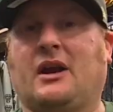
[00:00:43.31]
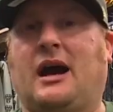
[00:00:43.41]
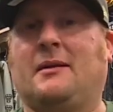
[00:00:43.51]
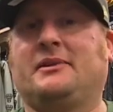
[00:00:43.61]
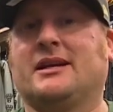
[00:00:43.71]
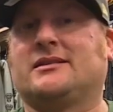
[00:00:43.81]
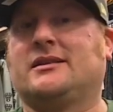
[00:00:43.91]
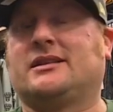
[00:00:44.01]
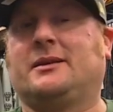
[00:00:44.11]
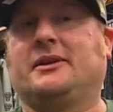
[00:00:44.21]
I'm guessing
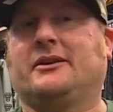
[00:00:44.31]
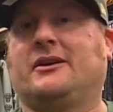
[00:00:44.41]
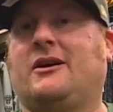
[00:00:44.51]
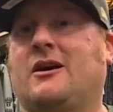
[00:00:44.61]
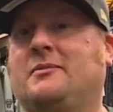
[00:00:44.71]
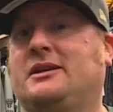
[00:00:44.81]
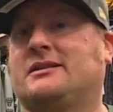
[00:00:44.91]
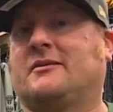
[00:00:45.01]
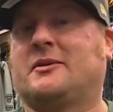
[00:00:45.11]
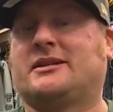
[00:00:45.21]
it's going to be a little hard because
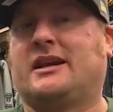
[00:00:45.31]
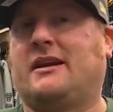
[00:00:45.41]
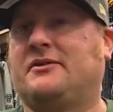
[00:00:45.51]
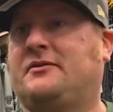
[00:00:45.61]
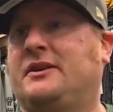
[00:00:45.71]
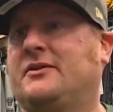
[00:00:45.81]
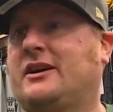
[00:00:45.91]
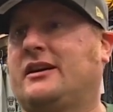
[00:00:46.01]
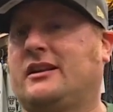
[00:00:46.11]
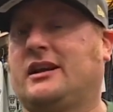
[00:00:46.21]
everybody's going to have the fever
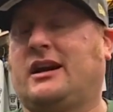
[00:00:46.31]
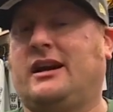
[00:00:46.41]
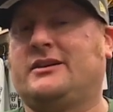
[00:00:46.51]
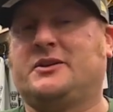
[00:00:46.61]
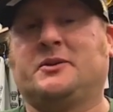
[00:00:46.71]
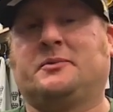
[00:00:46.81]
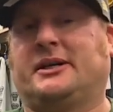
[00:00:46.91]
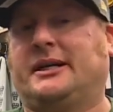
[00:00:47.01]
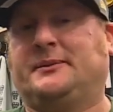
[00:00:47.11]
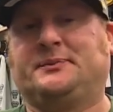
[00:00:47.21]
kind of like I do,
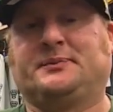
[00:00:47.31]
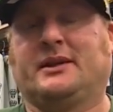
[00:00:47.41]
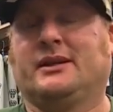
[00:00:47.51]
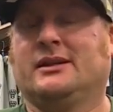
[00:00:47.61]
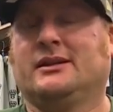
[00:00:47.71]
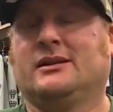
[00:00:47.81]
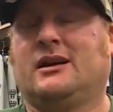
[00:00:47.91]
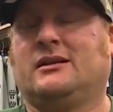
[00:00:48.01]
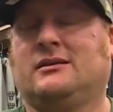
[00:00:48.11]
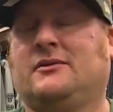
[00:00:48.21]
but
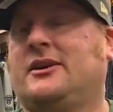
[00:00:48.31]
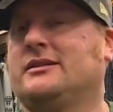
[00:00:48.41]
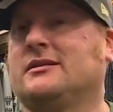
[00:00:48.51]
I'll find